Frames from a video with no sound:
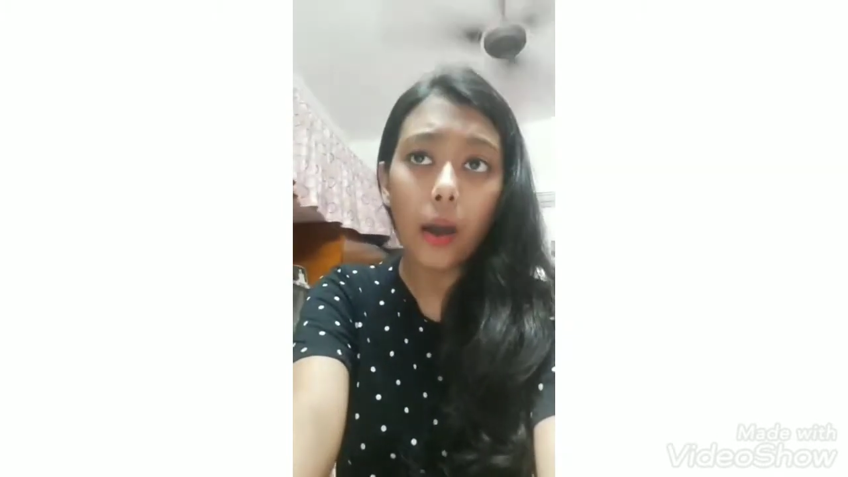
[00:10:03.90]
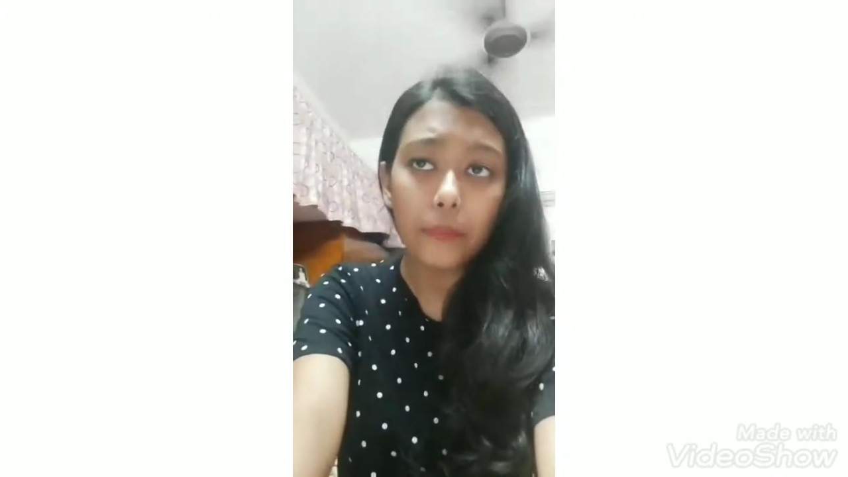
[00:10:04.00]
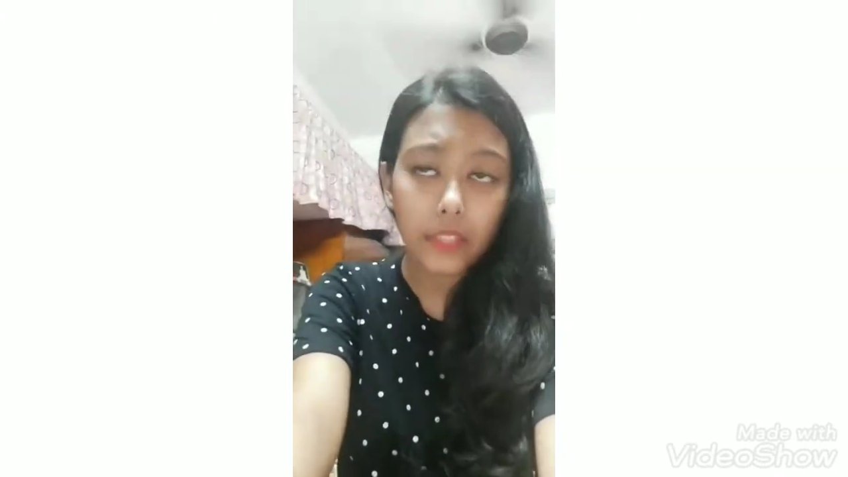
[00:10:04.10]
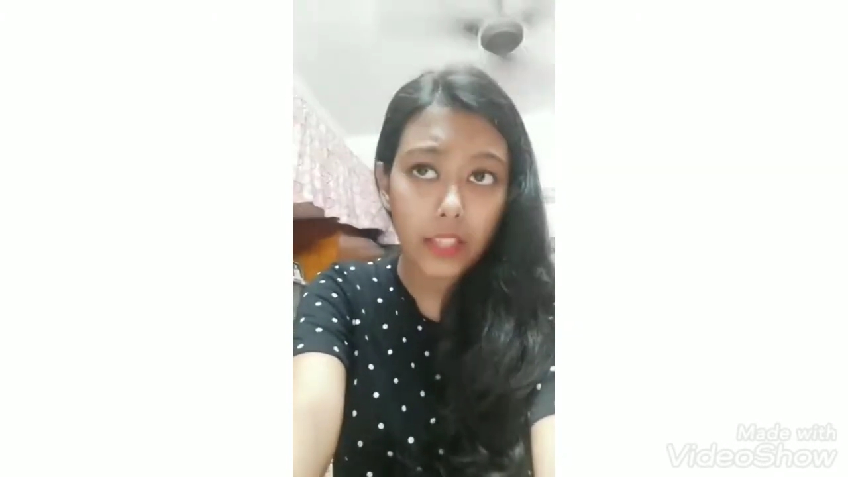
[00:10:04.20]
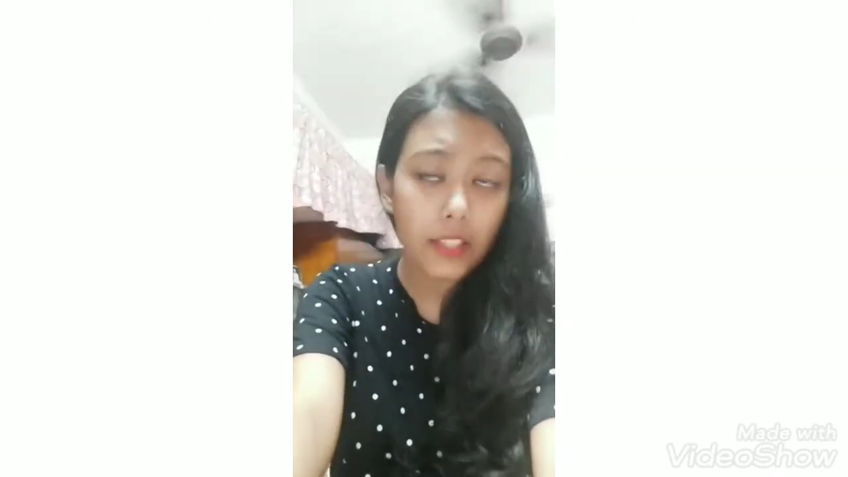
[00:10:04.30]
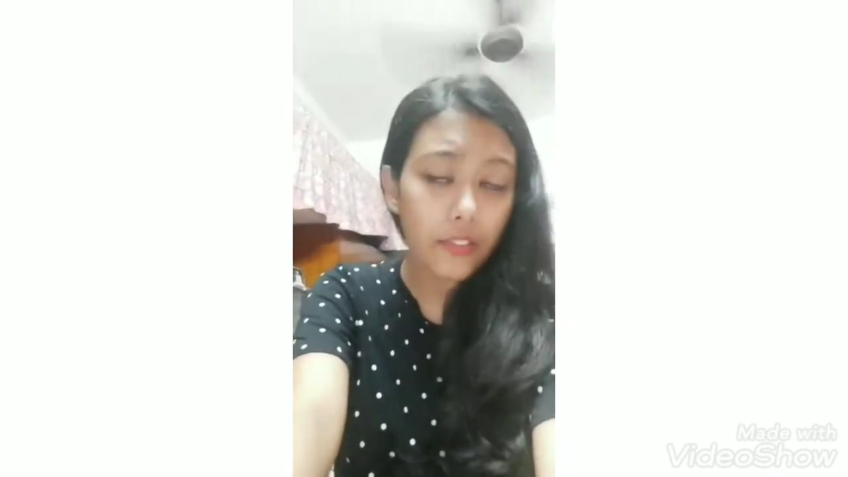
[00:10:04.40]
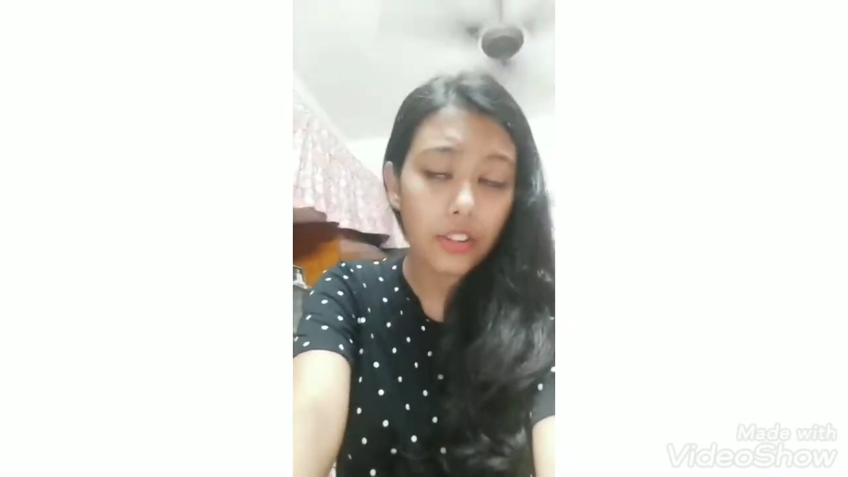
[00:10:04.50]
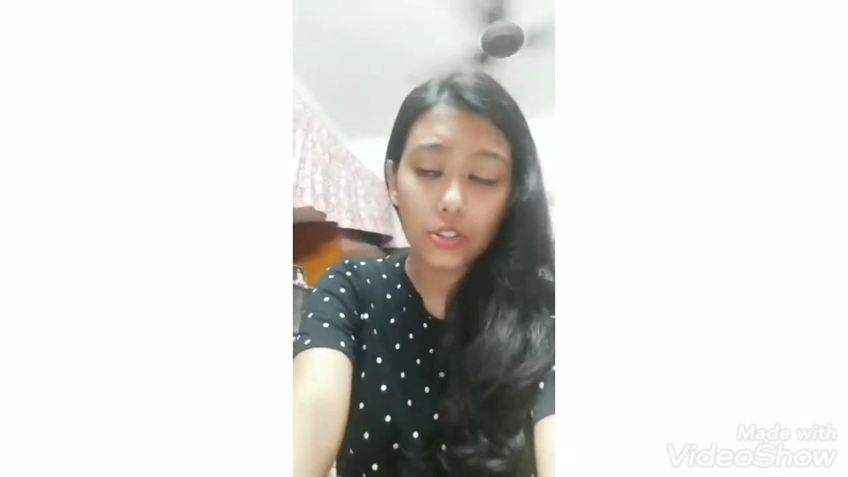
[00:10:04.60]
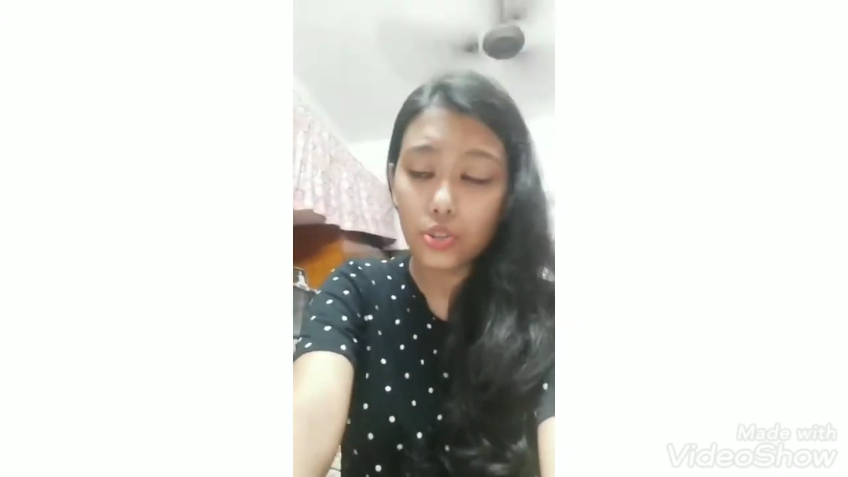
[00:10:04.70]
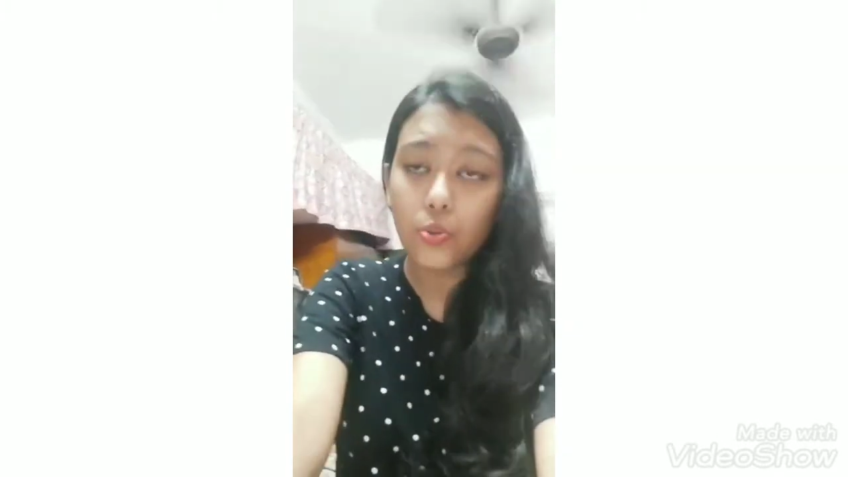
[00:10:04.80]
they were
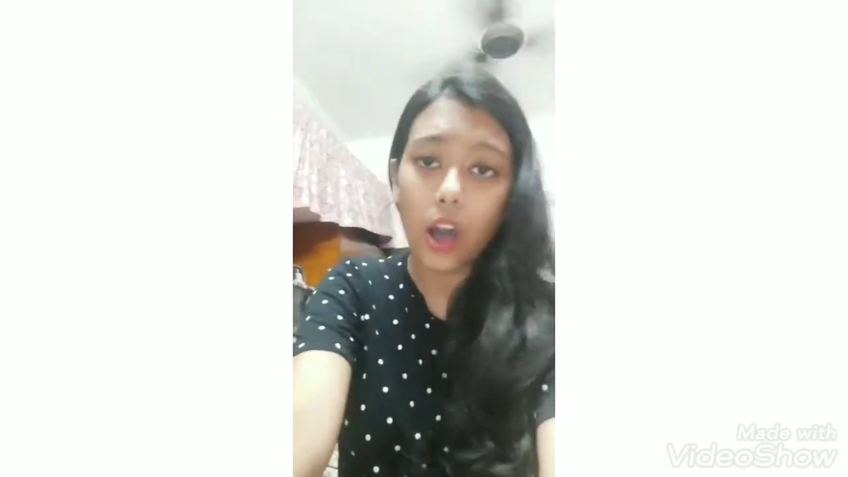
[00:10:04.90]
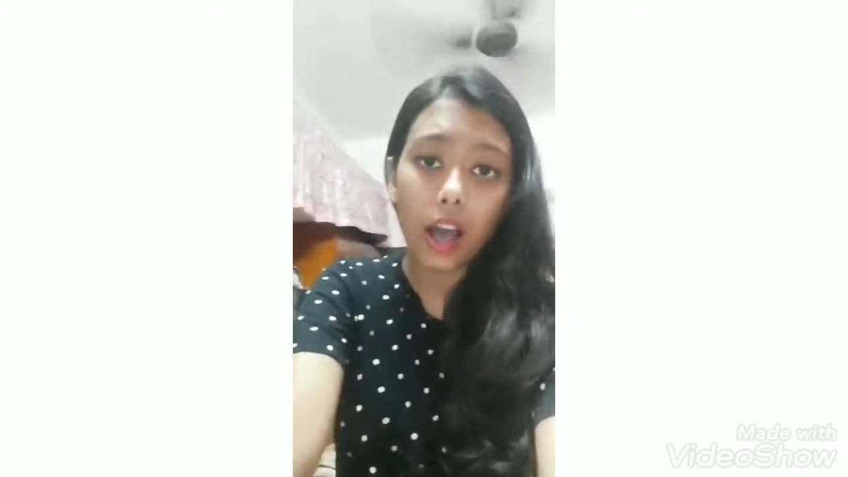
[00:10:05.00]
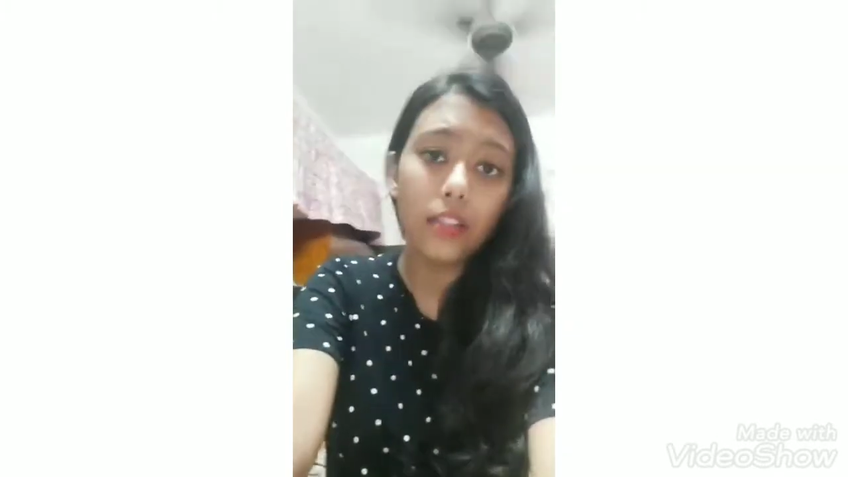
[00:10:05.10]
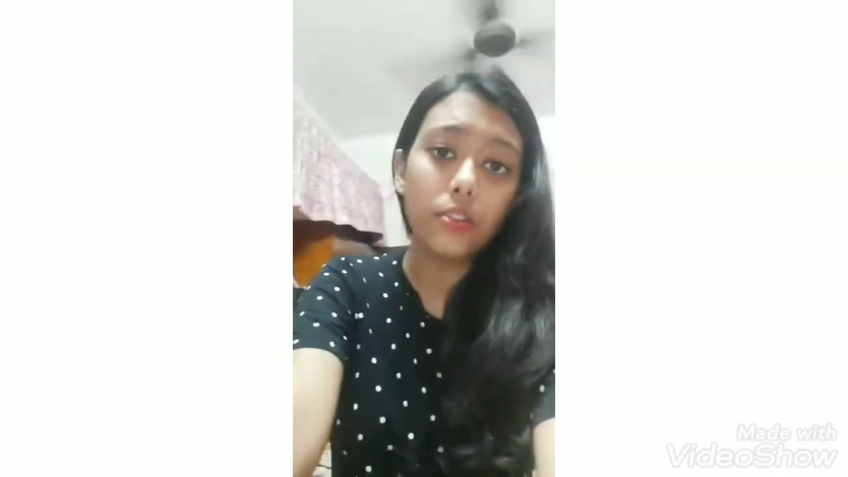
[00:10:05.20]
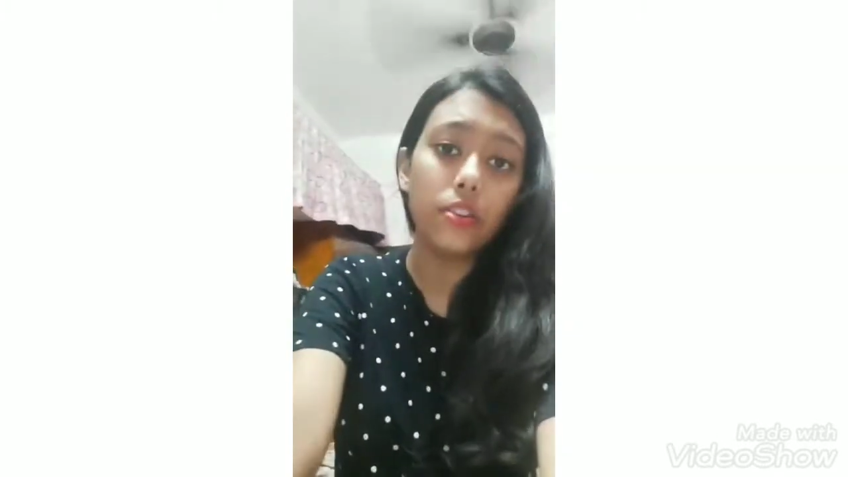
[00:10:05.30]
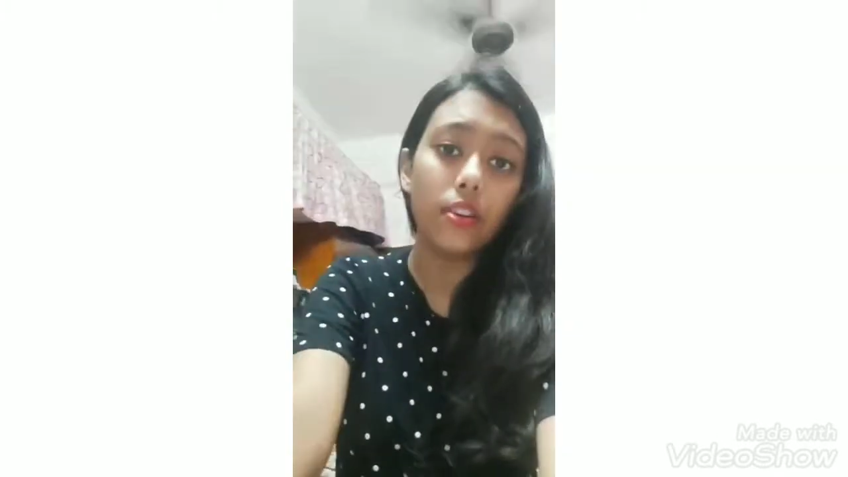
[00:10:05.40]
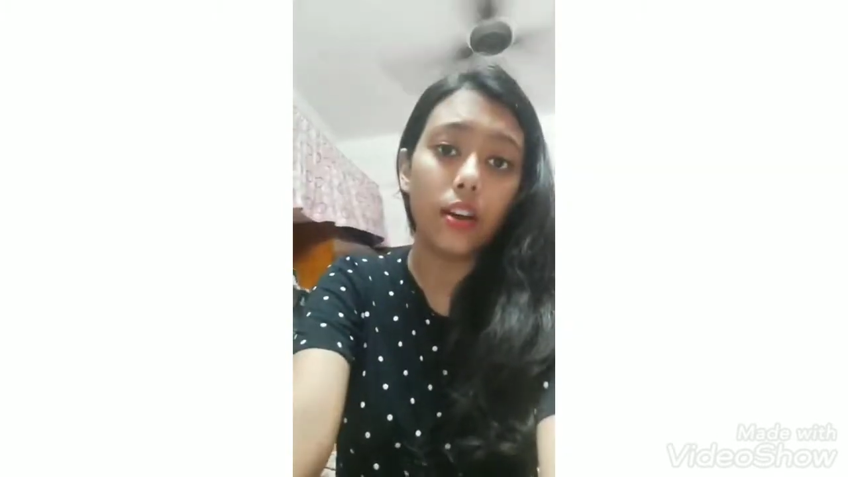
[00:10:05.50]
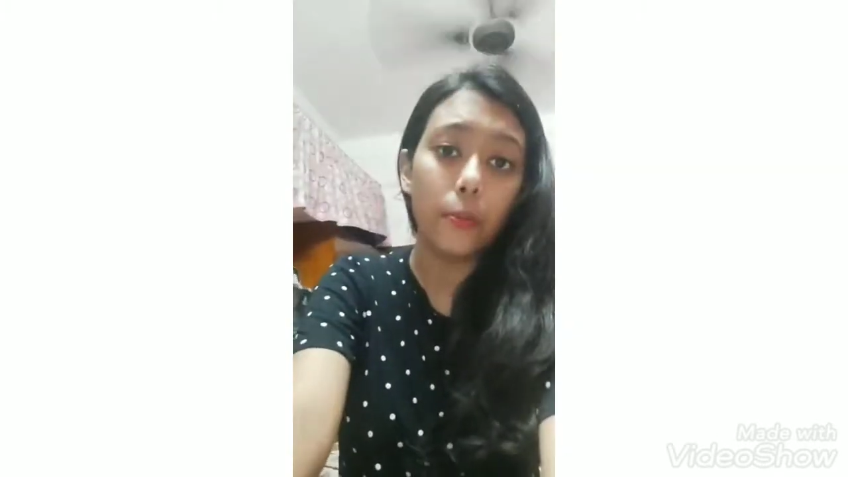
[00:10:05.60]
two other